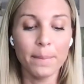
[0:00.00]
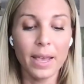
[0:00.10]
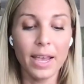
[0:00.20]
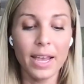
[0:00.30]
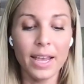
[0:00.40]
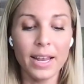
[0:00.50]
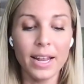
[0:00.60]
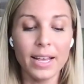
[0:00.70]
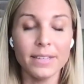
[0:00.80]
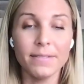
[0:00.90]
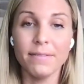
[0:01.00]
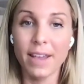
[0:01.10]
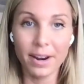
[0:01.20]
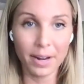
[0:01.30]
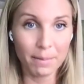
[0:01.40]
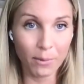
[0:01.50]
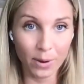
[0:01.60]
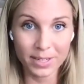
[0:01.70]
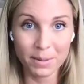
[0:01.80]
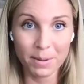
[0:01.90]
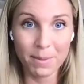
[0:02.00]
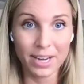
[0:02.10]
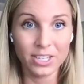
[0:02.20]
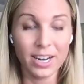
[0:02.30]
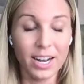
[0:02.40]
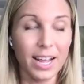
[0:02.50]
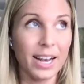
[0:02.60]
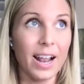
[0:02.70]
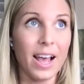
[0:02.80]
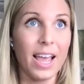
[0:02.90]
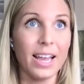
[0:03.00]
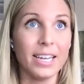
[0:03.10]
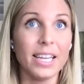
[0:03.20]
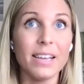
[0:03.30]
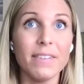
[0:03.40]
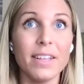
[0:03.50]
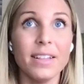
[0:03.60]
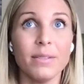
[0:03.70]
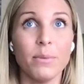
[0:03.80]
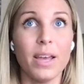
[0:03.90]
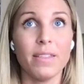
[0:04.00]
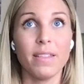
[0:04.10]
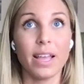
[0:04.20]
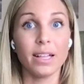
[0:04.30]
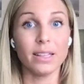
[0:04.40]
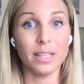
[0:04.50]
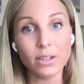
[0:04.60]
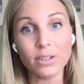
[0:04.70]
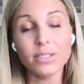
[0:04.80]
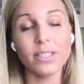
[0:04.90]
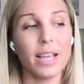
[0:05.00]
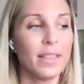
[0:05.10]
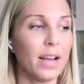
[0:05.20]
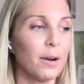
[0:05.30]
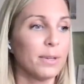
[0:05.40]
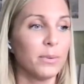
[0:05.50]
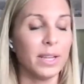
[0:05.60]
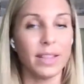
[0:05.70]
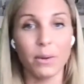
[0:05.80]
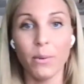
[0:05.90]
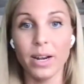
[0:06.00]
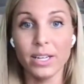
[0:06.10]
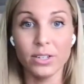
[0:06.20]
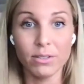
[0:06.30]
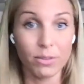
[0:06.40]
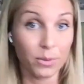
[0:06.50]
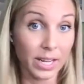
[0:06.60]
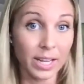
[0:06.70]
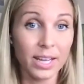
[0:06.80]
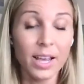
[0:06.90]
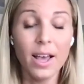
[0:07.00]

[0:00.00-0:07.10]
It is very important to be patient, and even with, like, littles, like, that are between, like, 1 and 3,